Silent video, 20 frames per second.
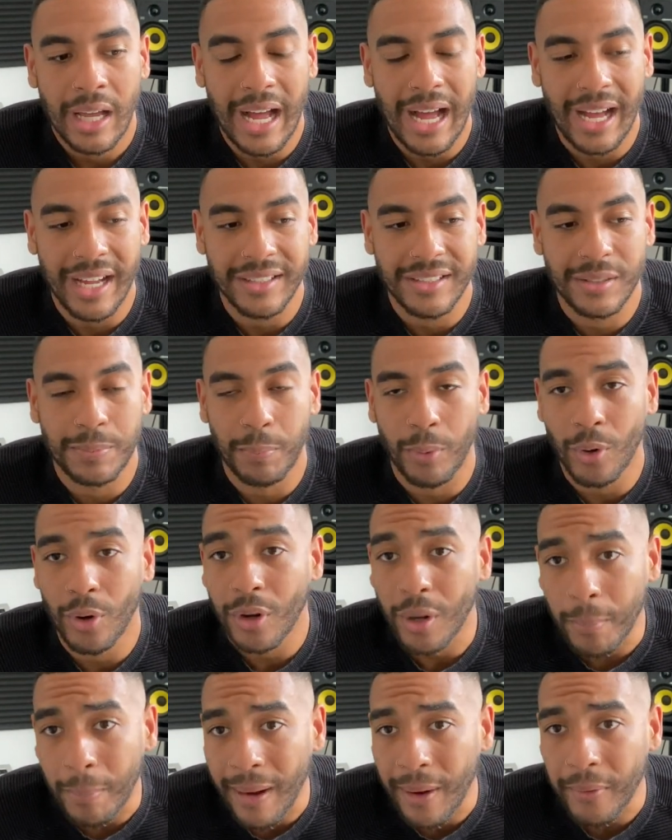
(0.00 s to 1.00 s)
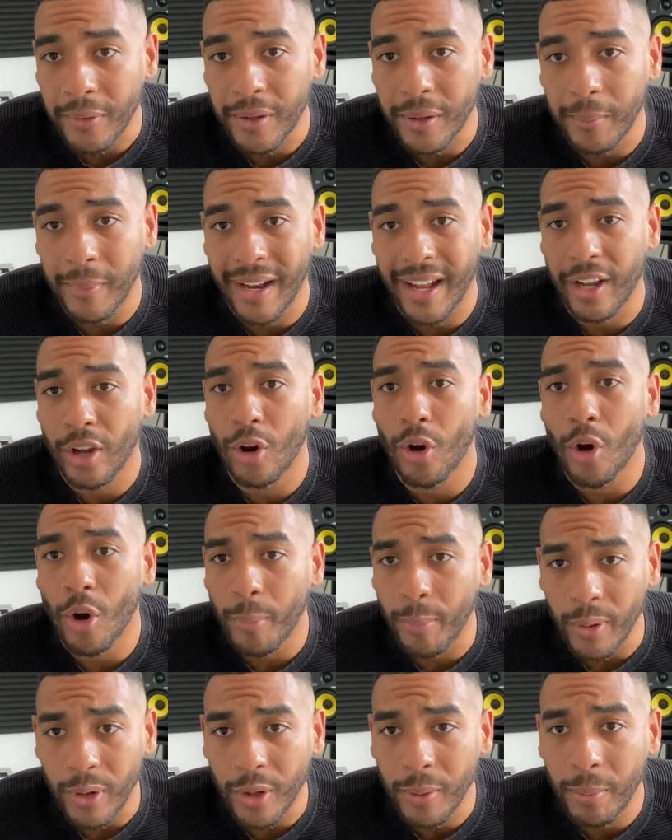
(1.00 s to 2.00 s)
I spoke about them and I
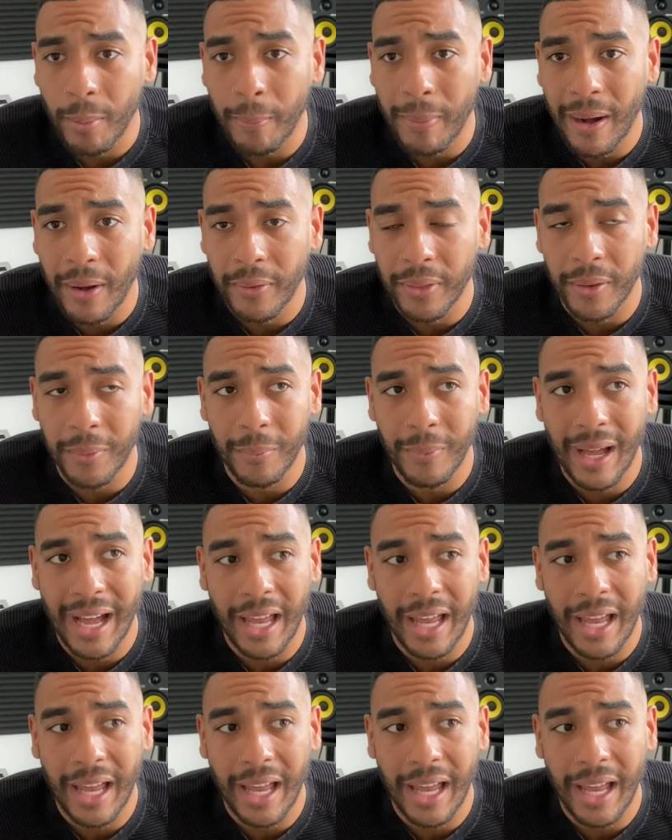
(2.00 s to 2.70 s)
opened up about them,